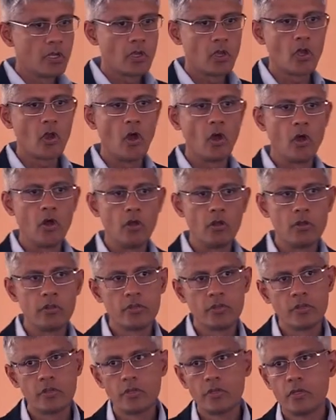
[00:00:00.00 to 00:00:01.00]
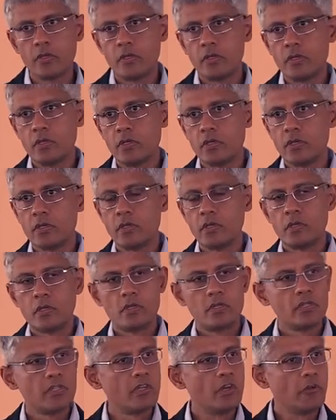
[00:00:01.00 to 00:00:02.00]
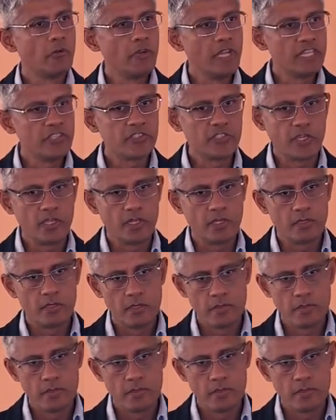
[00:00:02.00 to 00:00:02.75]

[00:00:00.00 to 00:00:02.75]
called the reason.